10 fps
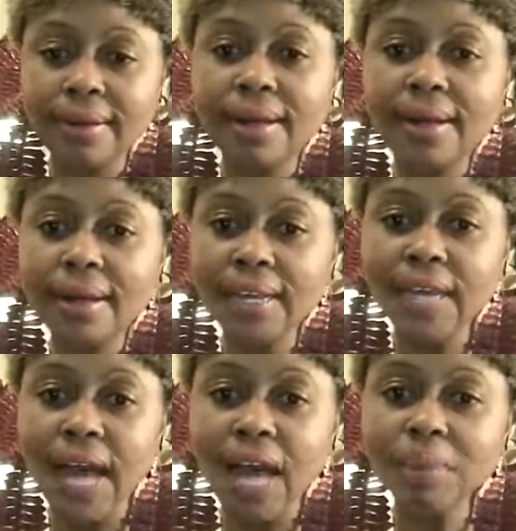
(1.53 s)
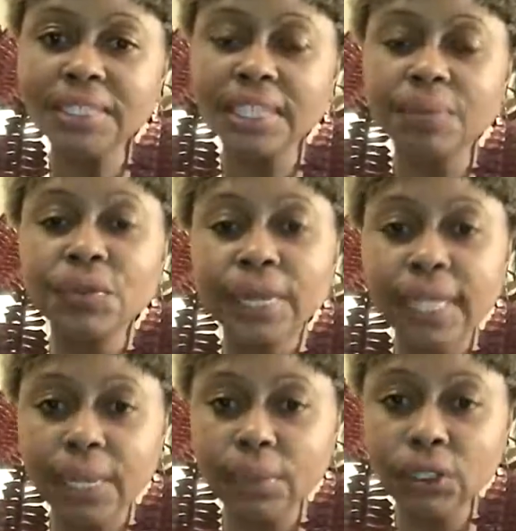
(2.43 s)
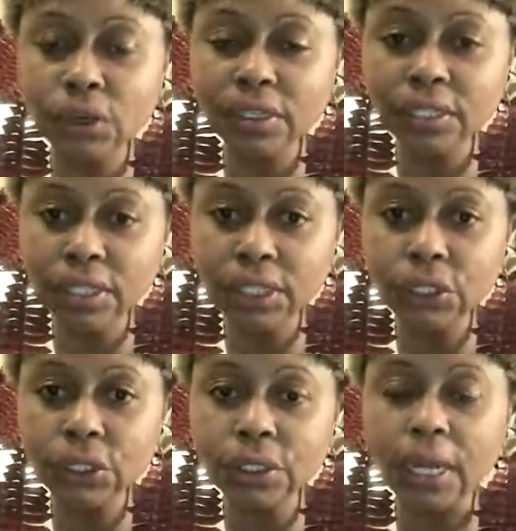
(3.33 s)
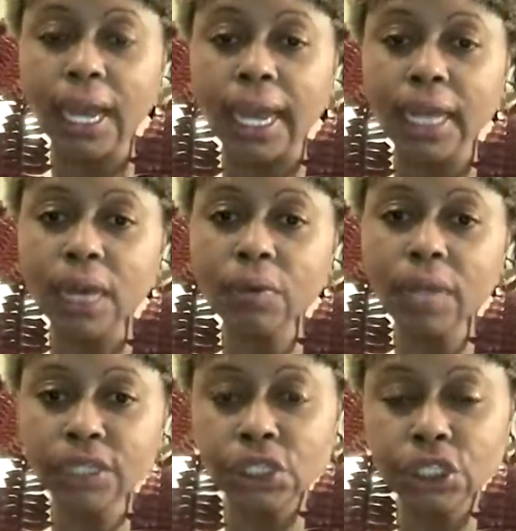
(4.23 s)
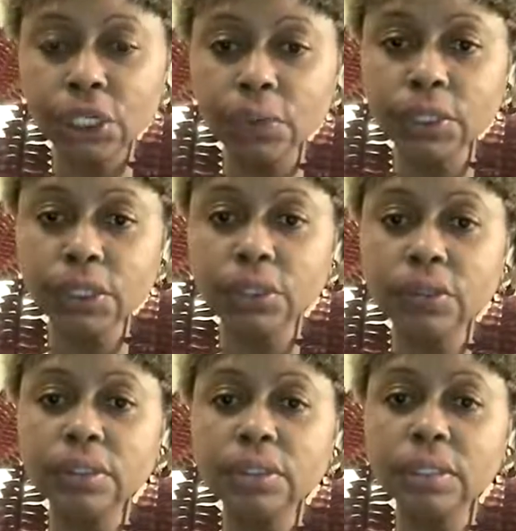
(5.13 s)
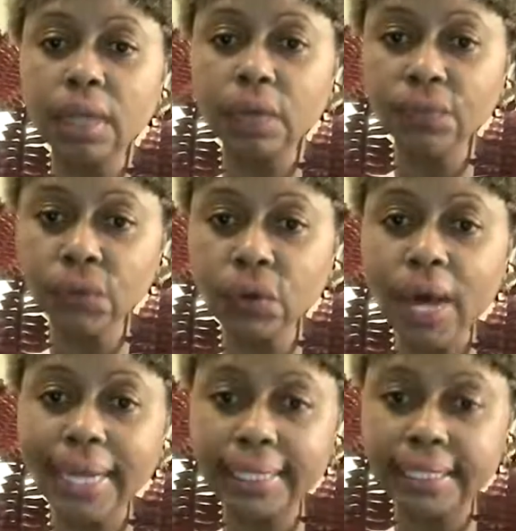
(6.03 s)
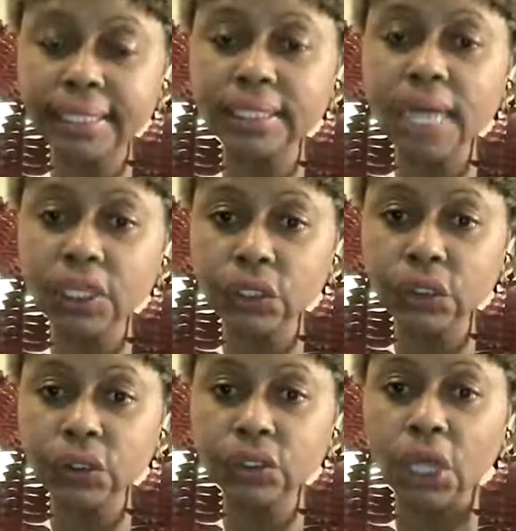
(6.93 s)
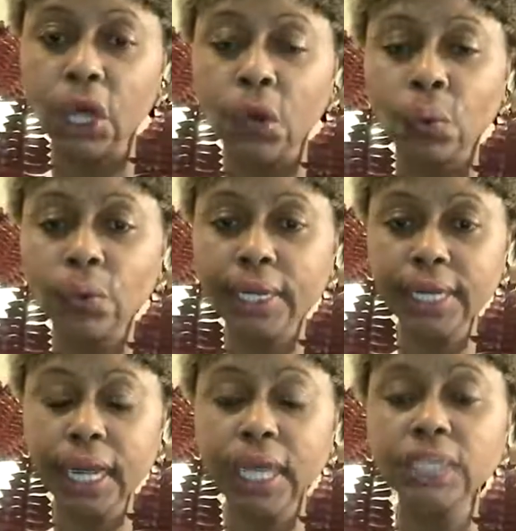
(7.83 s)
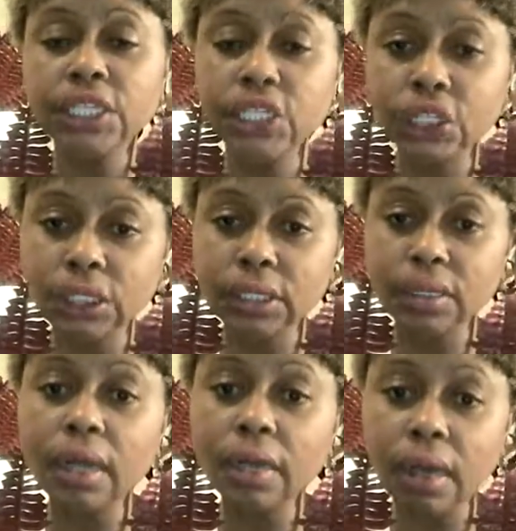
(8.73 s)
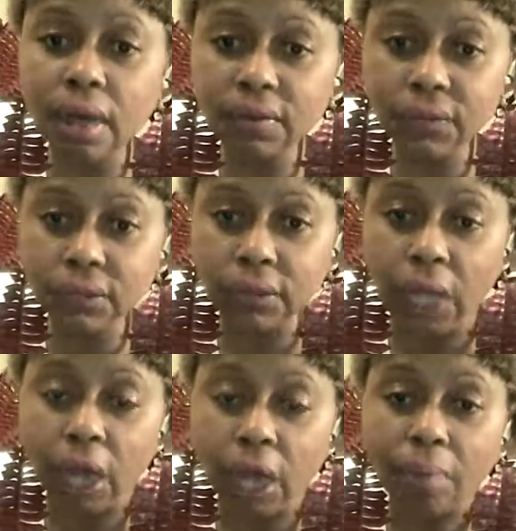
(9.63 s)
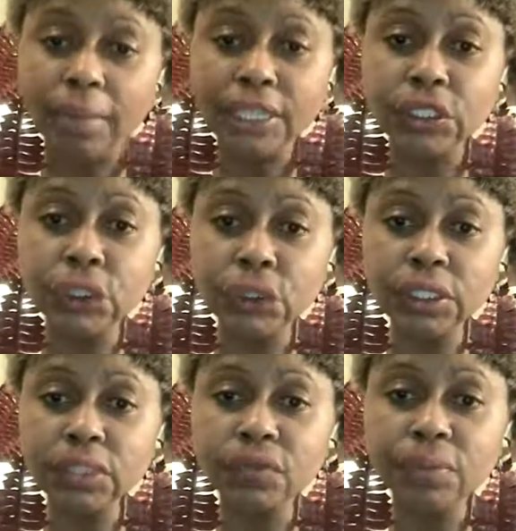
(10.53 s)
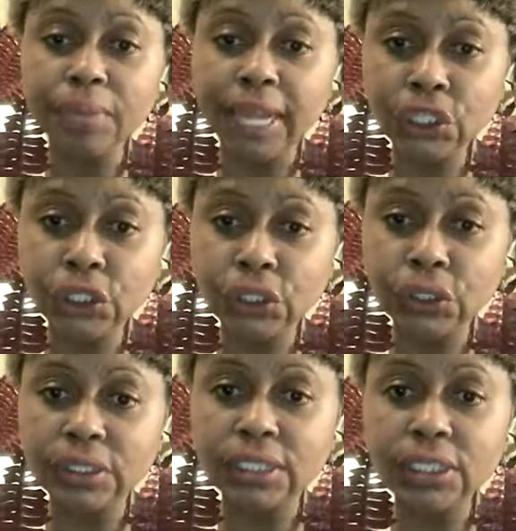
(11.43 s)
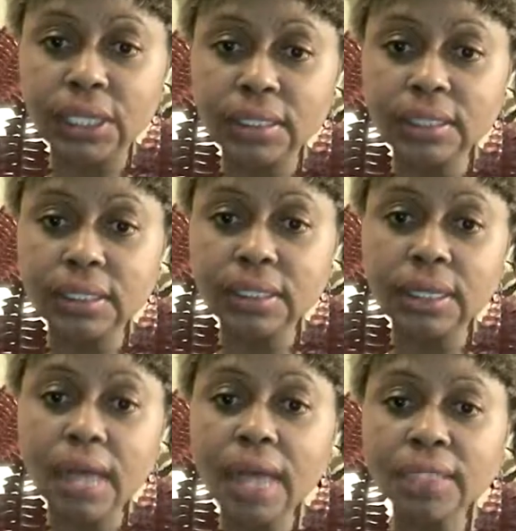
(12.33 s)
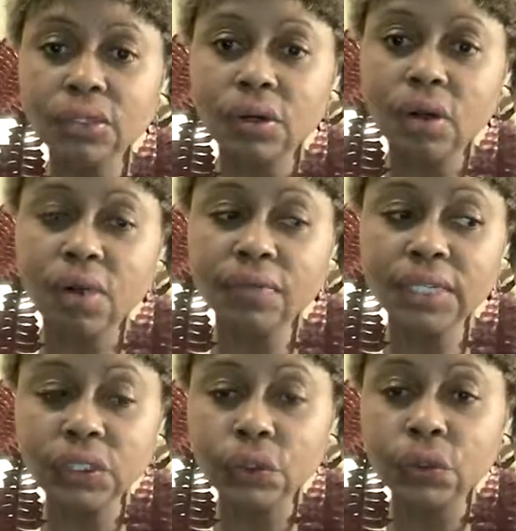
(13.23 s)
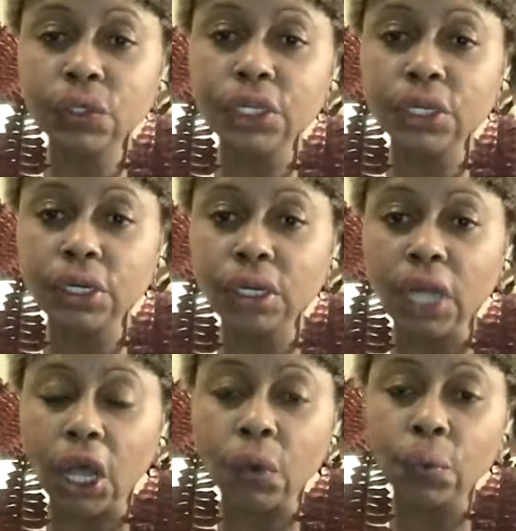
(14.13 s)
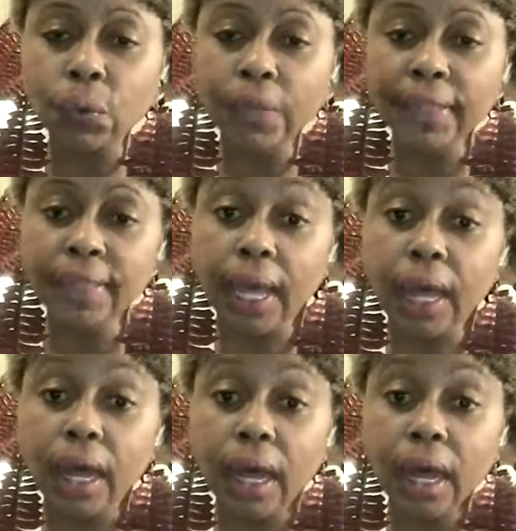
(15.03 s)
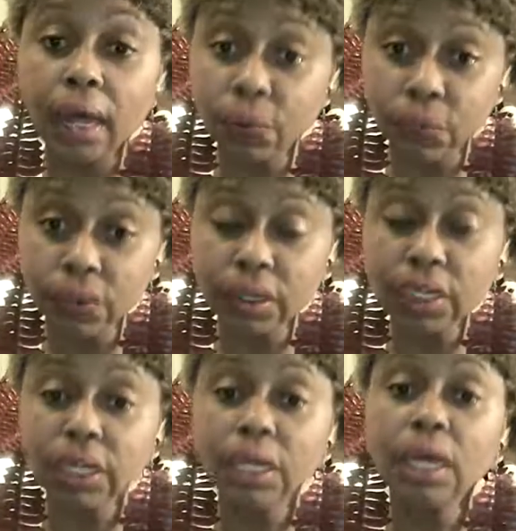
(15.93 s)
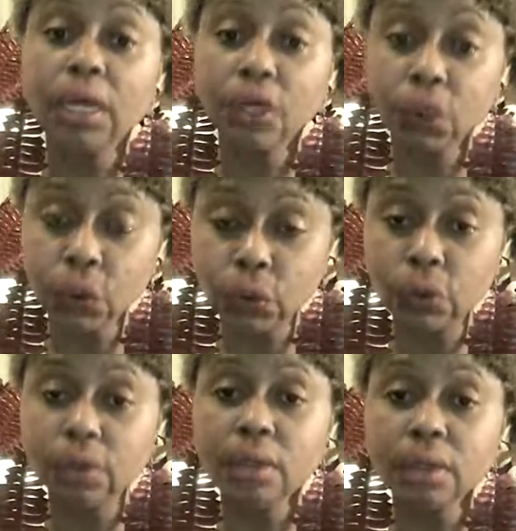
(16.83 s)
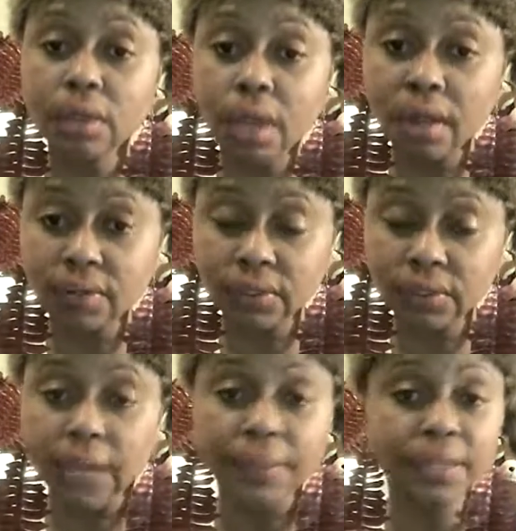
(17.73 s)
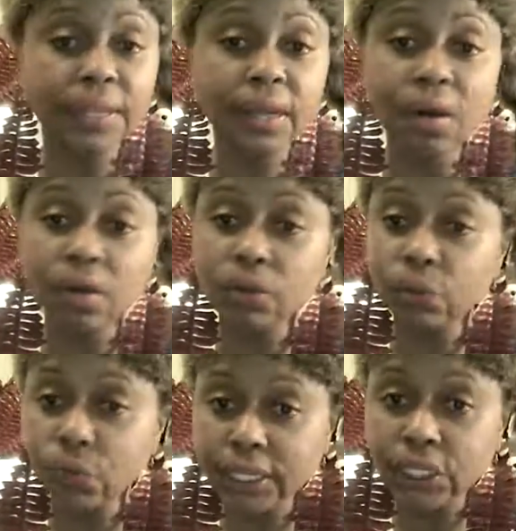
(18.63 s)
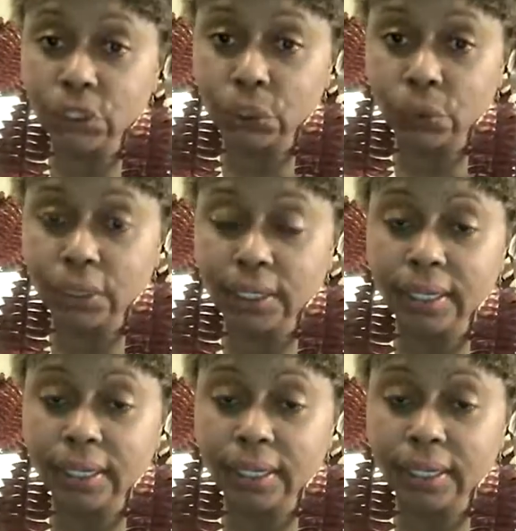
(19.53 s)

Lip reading: Hi, I'm a 7th grade language arts teacher, and I would like to share with you a few ideas I use when teaching a novel. My students from last year suggested that I start off this school year with a really cool novel that they all really enjoyed.